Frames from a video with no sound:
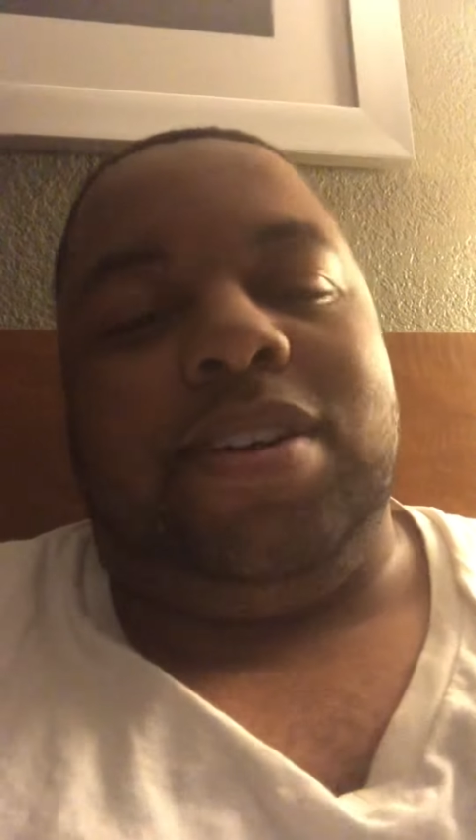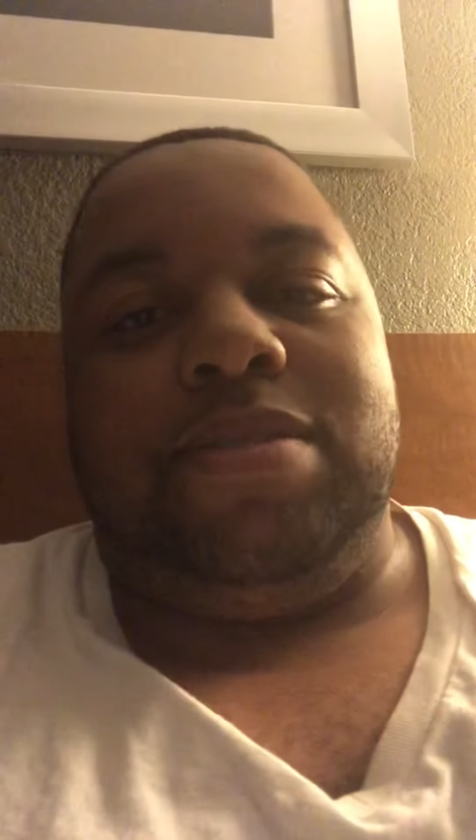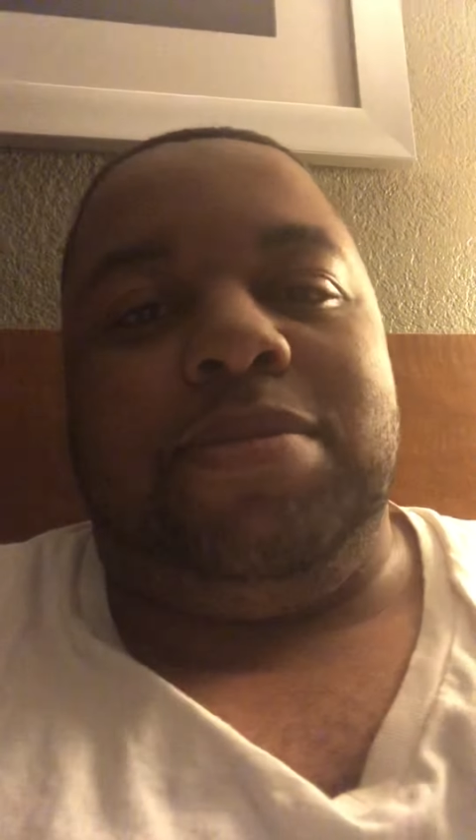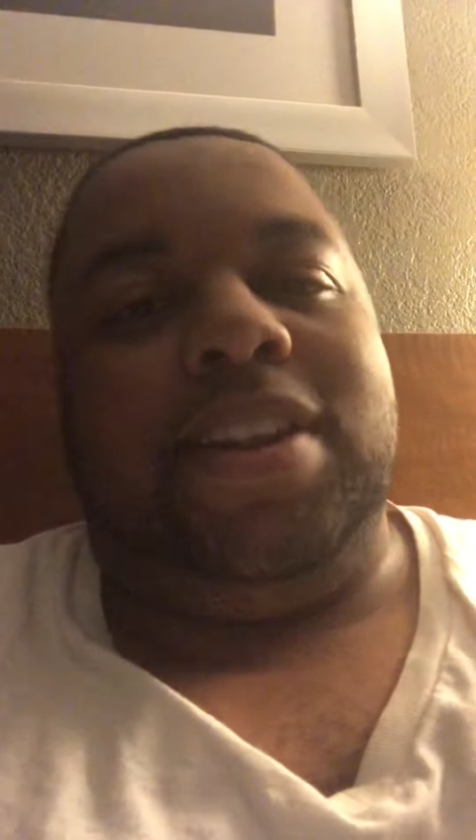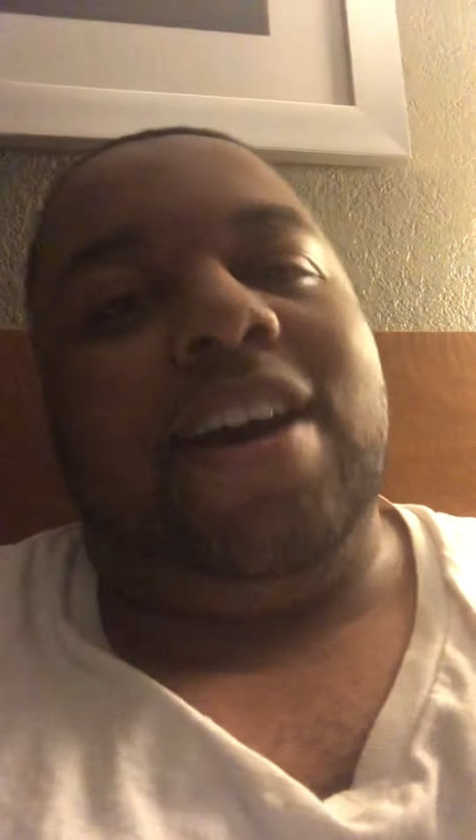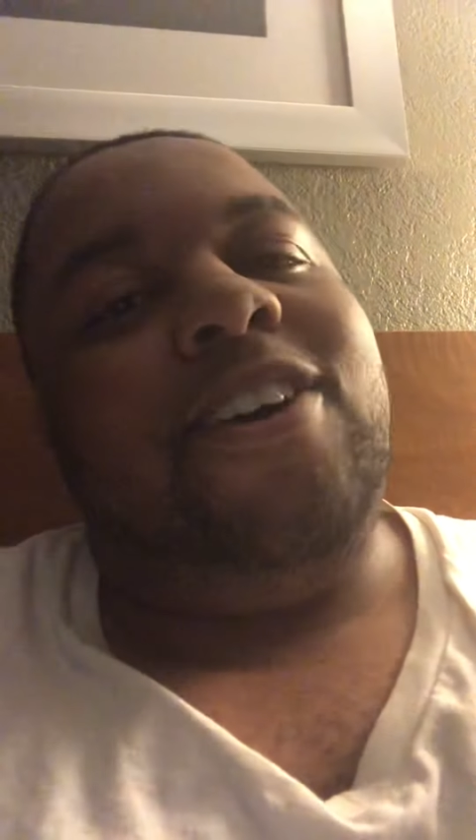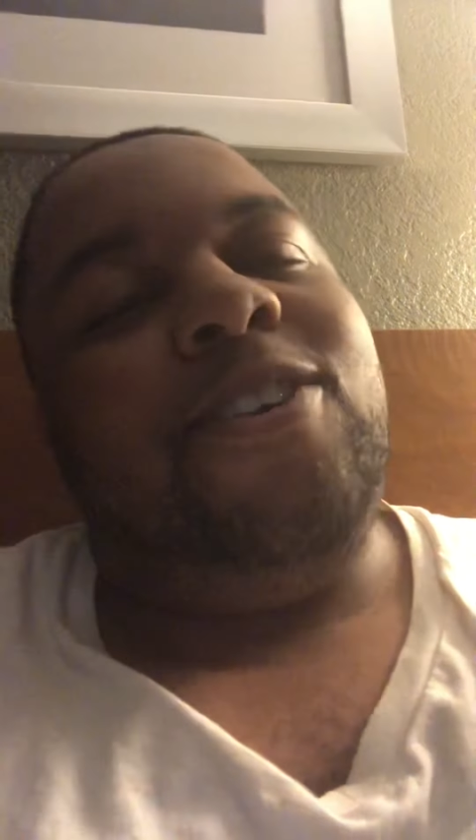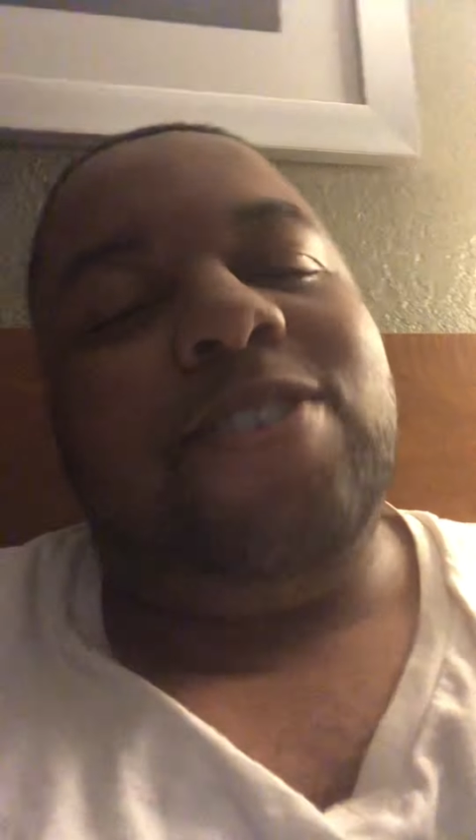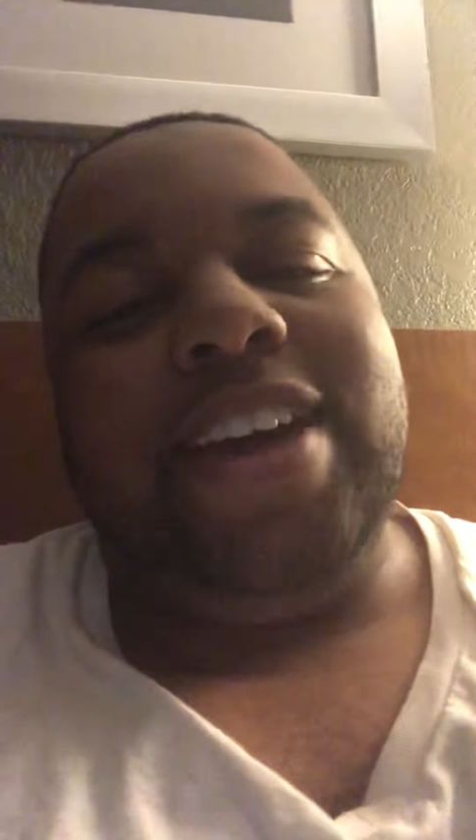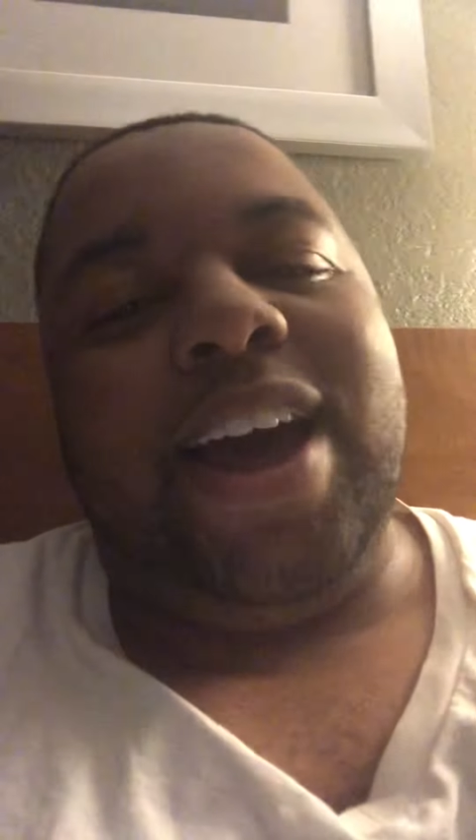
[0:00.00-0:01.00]
you'd be like
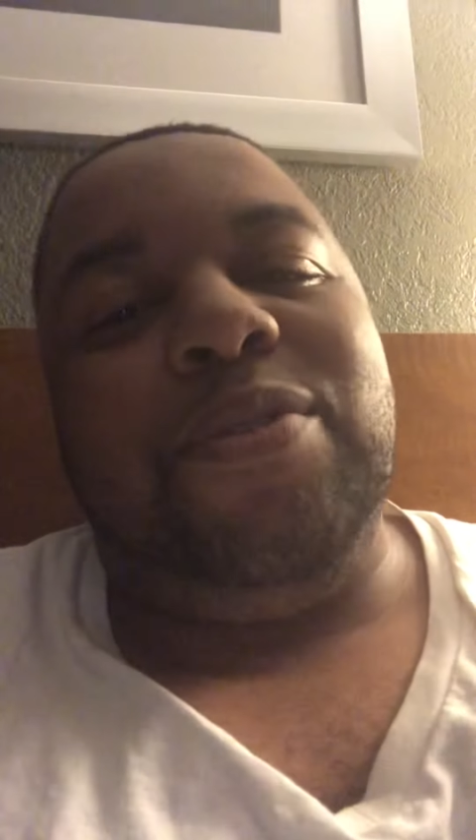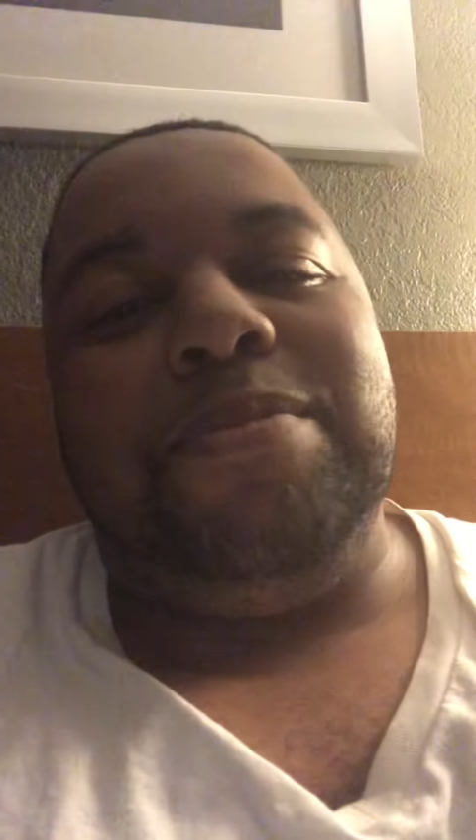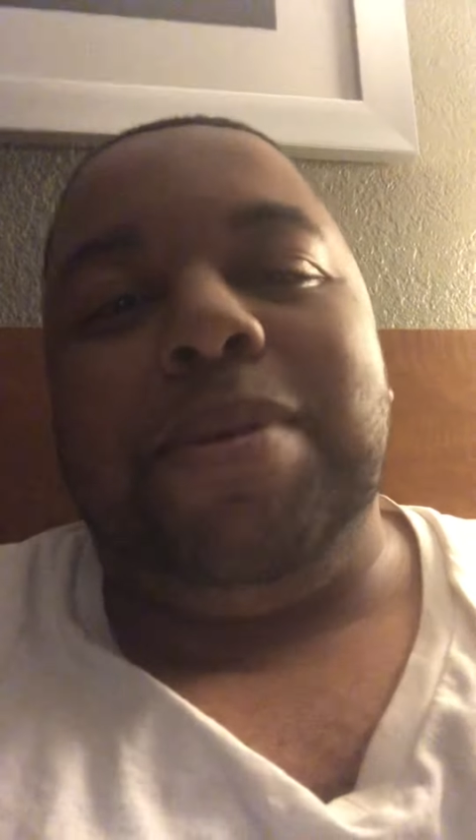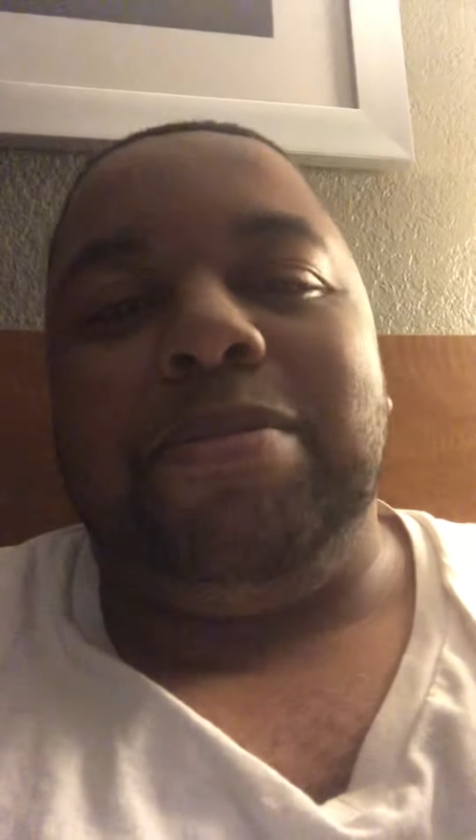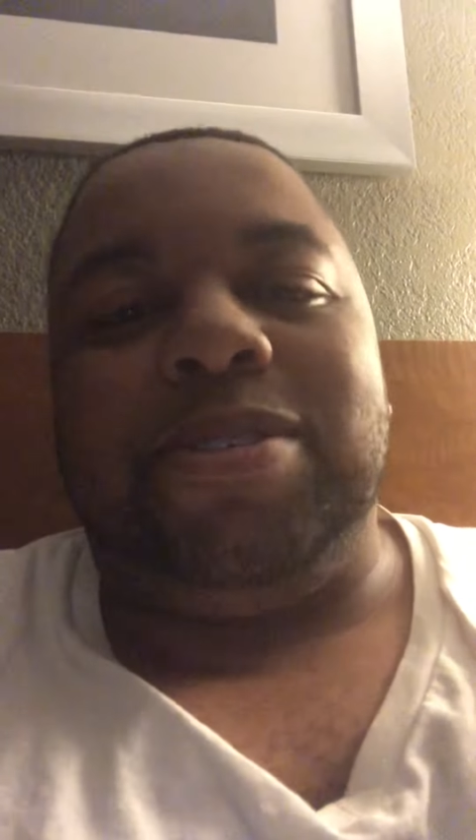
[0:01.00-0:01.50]
oh yeah i remember